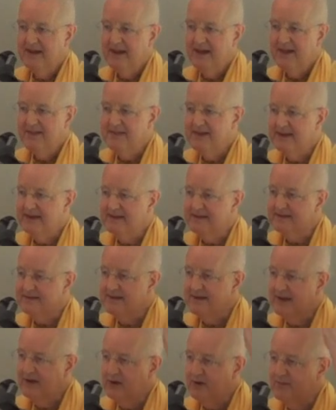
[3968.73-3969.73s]
And they can
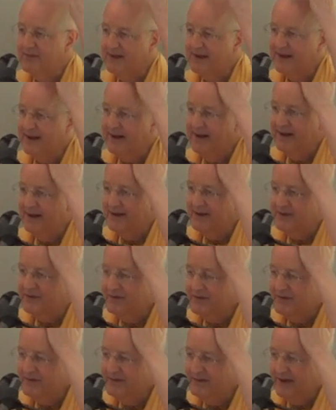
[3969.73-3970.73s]
say, oh my
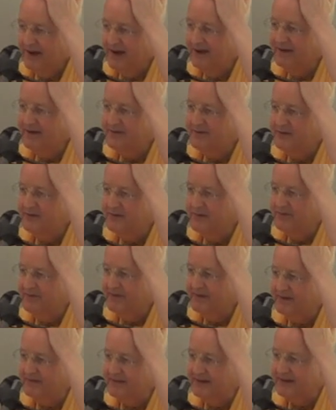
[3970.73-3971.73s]
gosh, I didn't know you
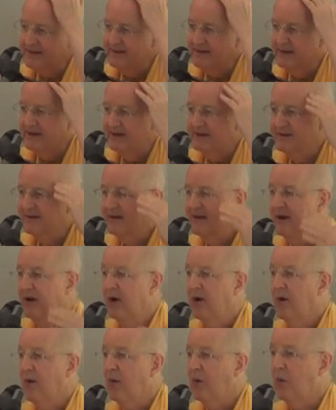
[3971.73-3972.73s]
felt like that.
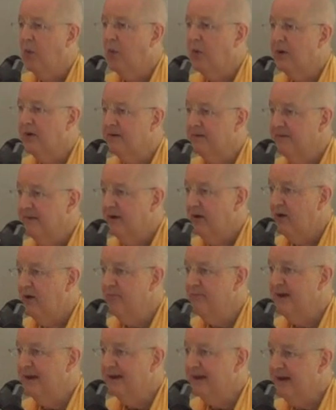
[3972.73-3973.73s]
Or, oh
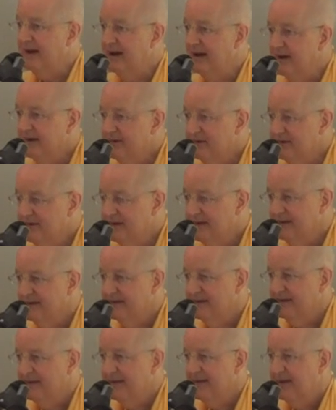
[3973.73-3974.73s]
my gosh,
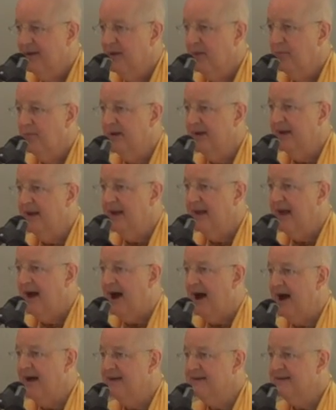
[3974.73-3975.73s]
when
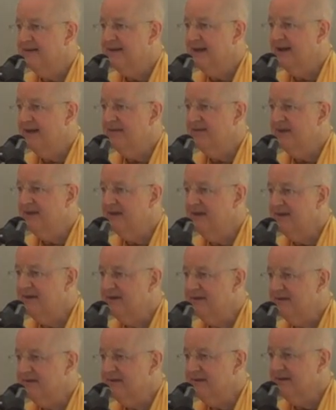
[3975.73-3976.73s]
I said
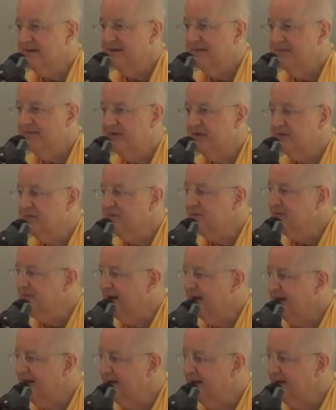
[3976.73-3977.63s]
this, this was my